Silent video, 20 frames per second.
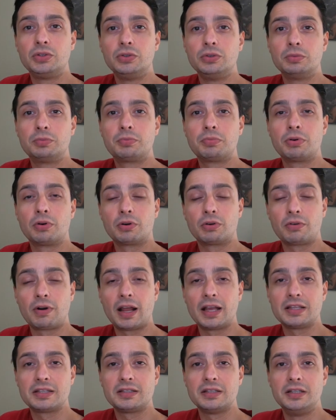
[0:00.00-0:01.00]
to
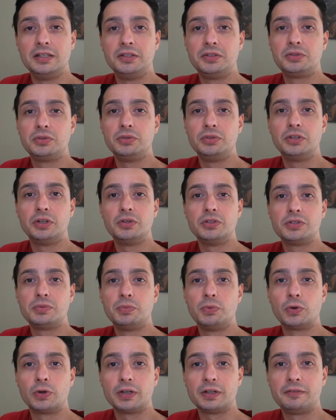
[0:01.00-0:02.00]
progress into those
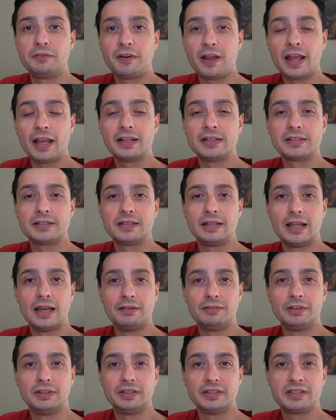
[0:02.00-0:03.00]
more advanced
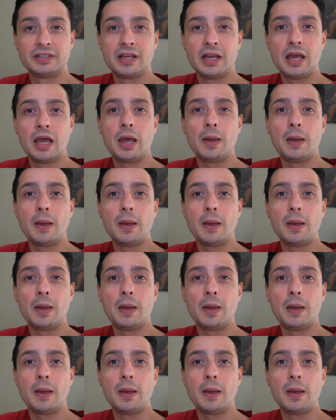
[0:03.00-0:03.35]
levels,